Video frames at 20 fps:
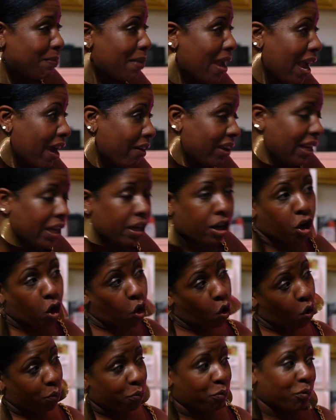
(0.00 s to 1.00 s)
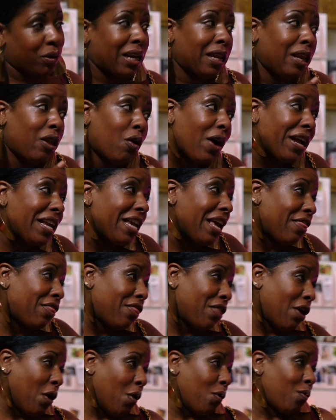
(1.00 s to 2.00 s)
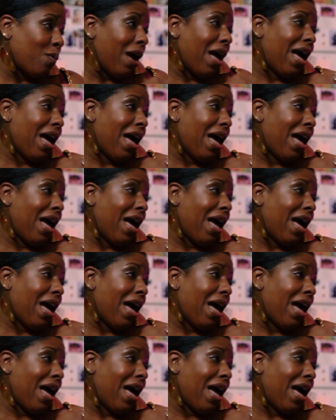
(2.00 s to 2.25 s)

marrying a corporate lawyer, though?